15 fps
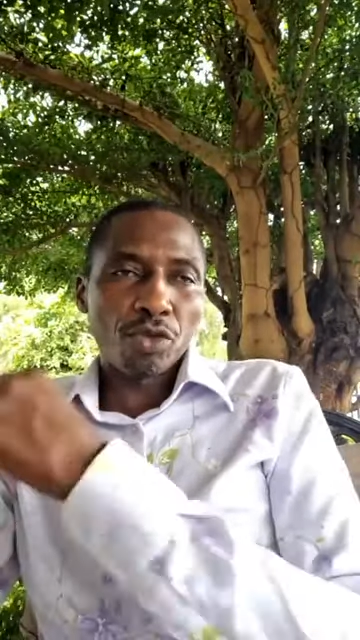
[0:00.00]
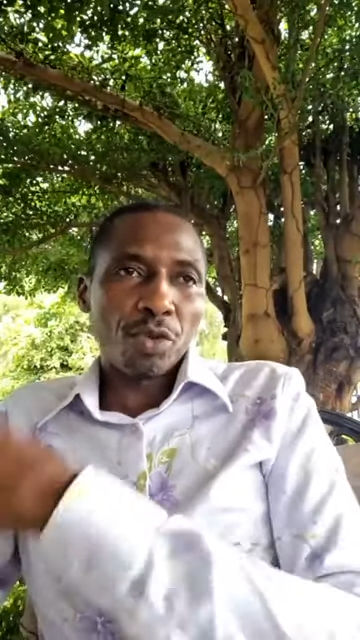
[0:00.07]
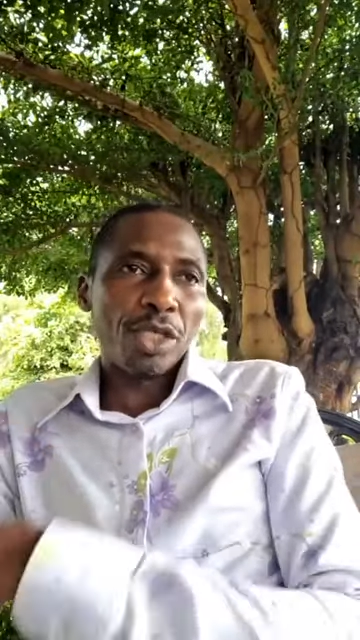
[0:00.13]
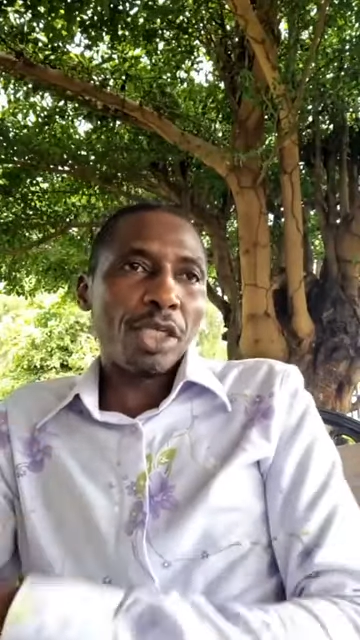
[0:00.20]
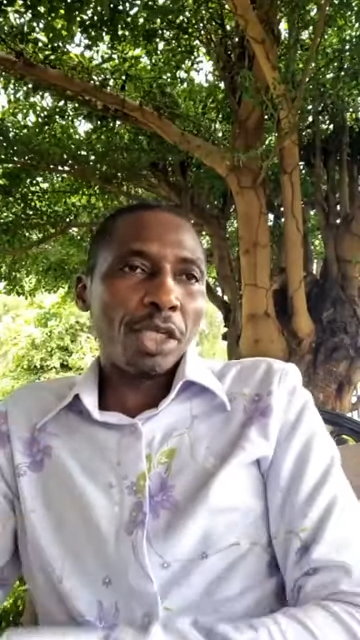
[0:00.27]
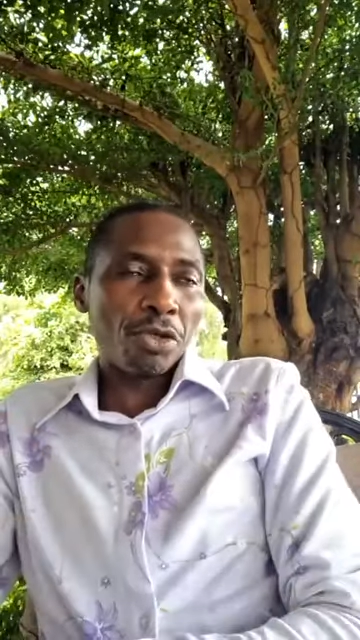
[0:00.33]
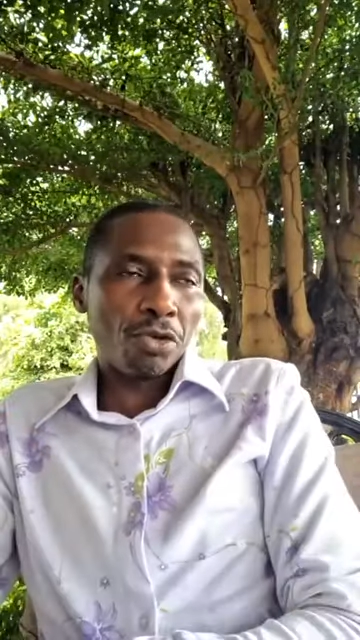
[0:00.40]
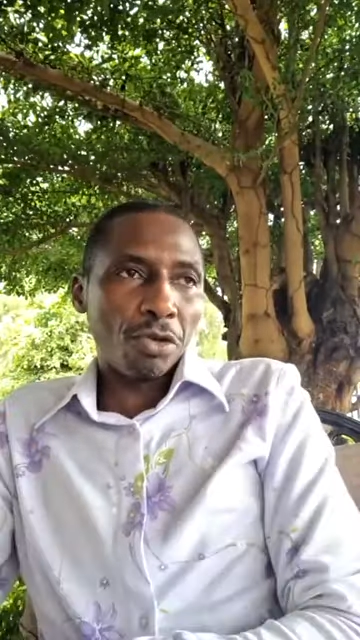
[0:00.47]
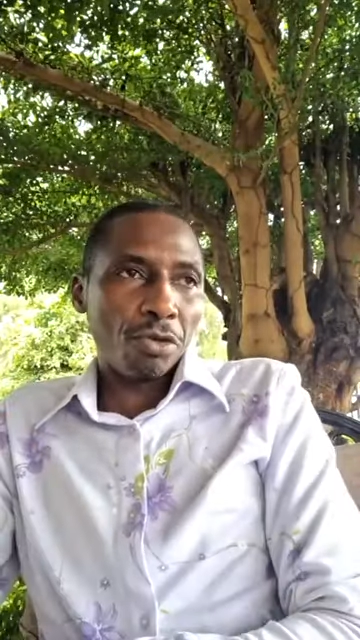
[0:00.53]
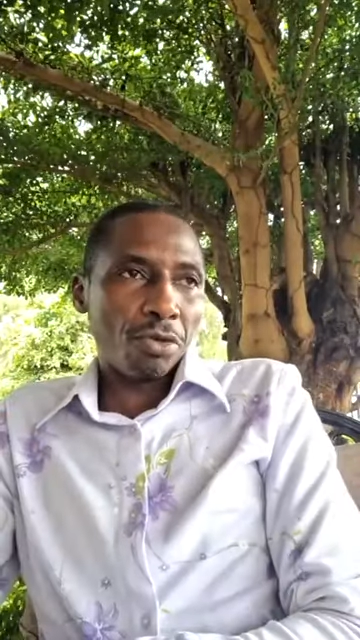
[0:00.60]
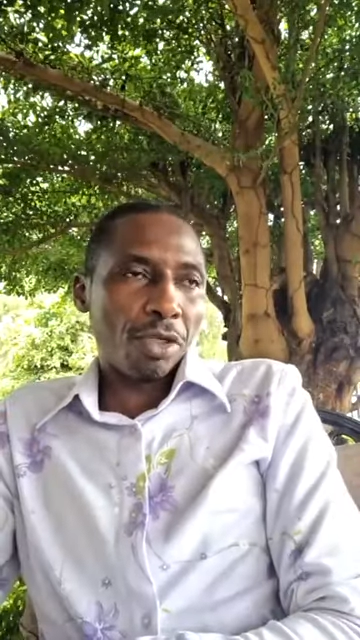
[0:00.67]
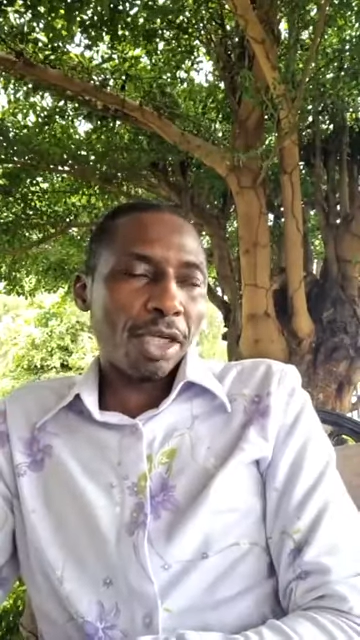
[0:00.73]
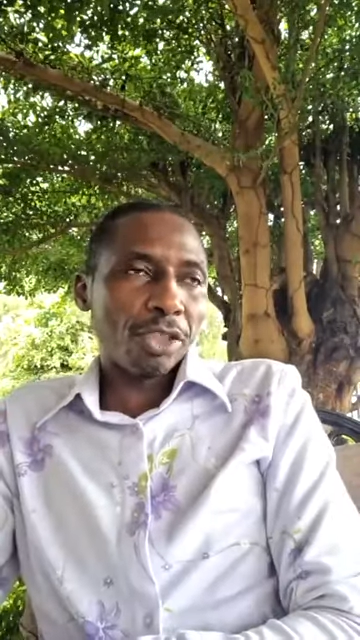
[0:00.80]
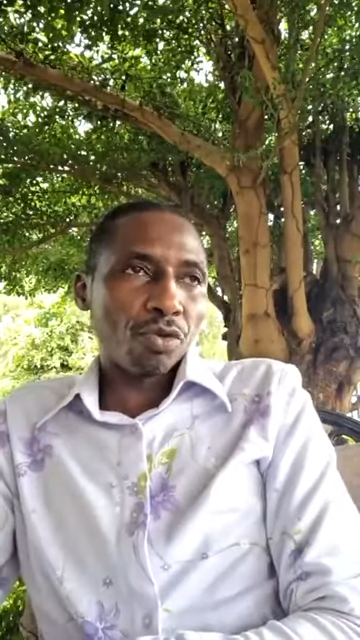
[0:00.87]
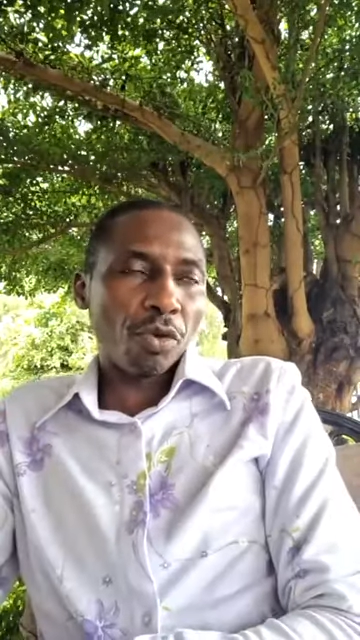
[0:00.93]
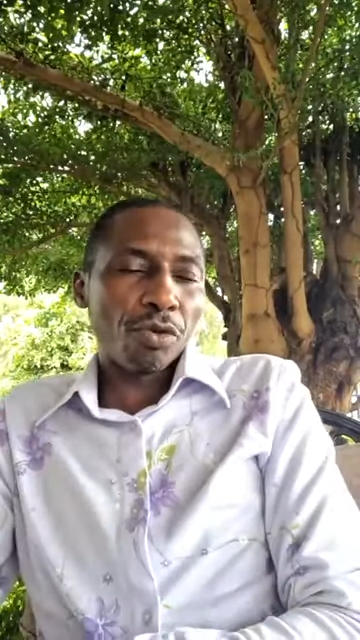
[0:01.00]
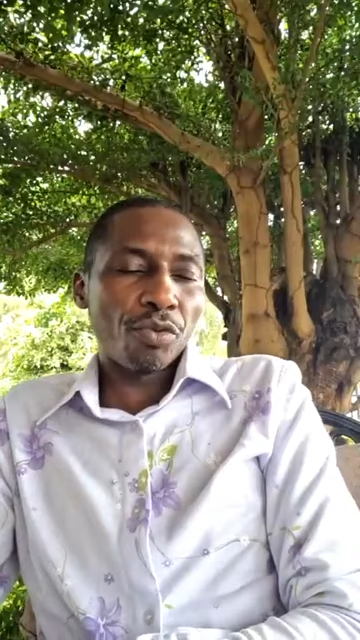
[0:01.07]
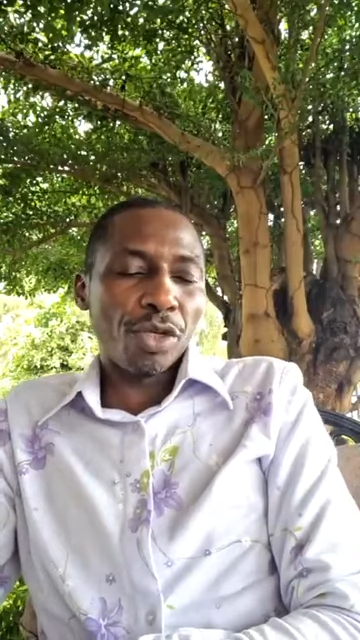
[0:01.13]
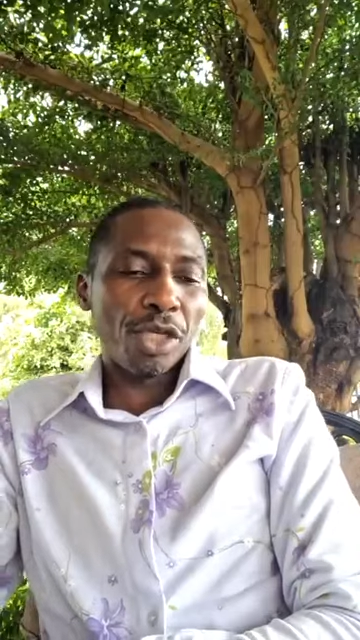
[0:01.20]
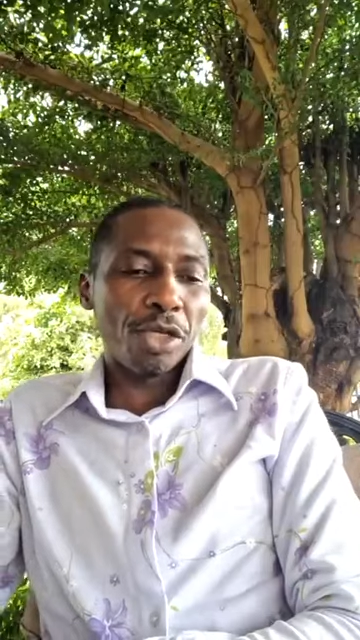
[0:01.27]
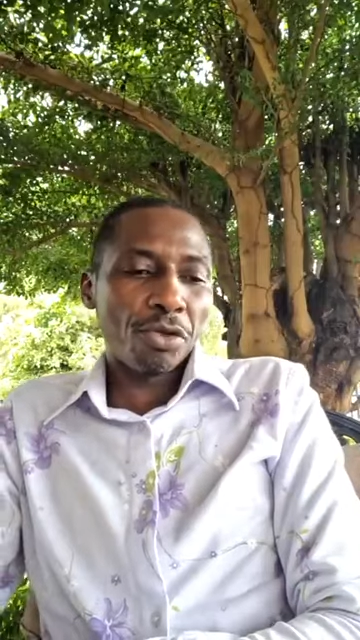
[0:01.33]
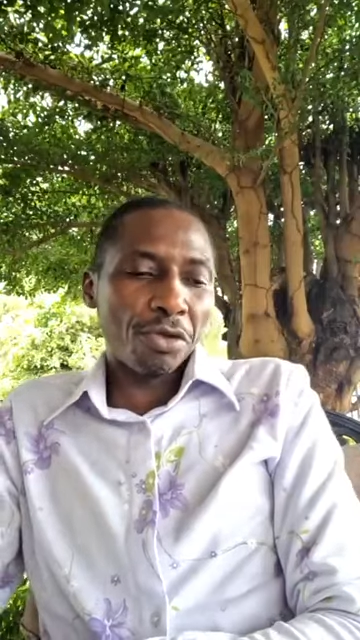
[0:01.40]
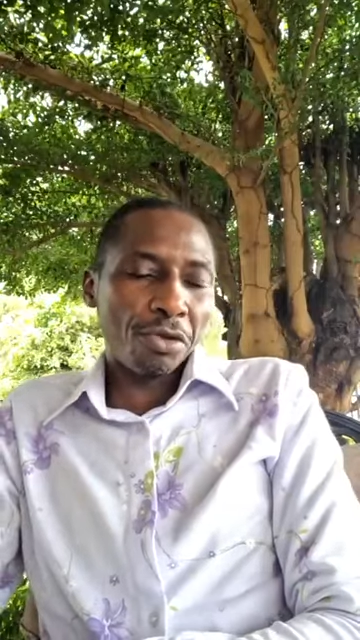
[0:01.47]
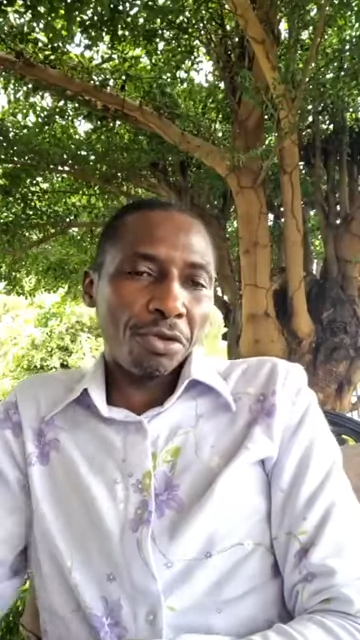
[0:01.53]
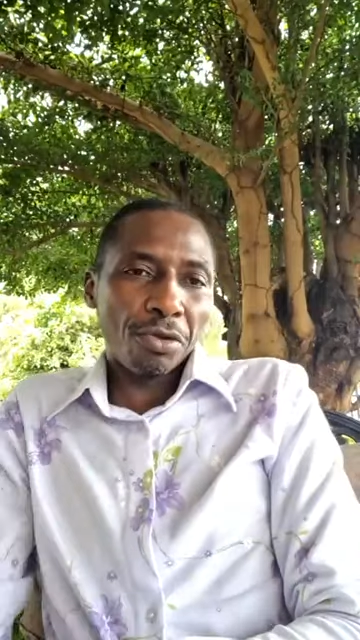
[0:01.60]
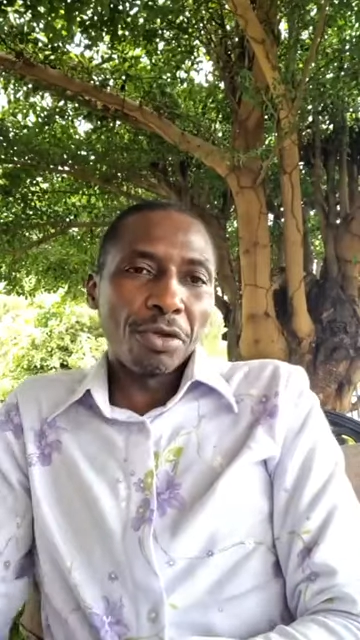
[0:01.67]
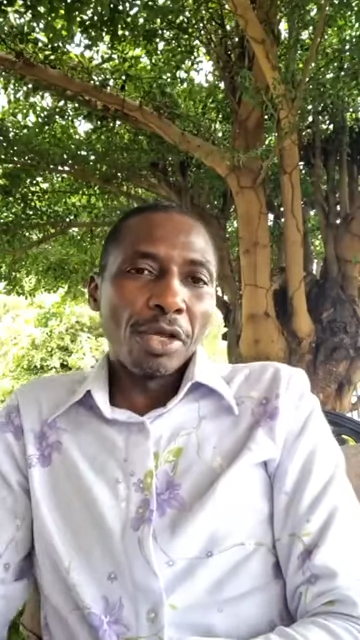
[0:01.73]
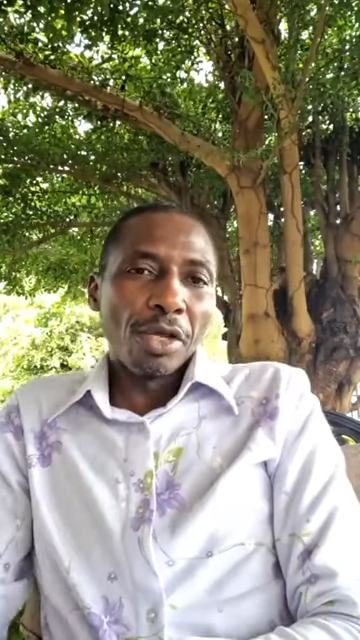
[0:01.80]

we need to do that's what we need to do